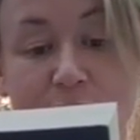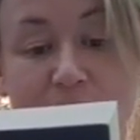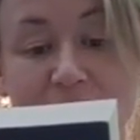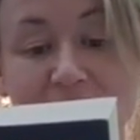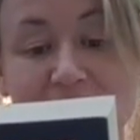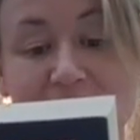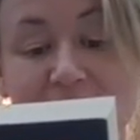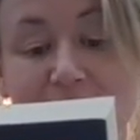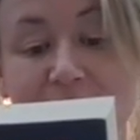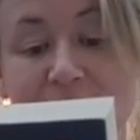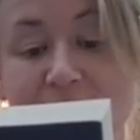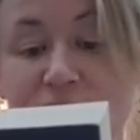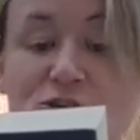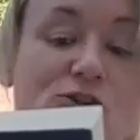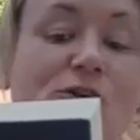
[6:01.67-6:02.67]
A police
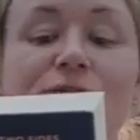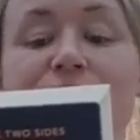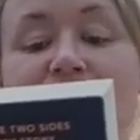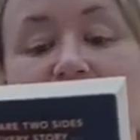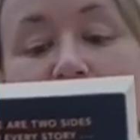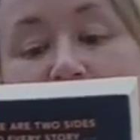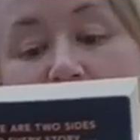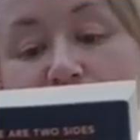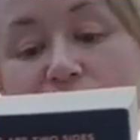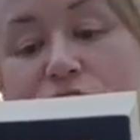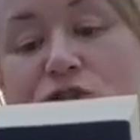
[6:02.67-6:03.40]
examination of his computer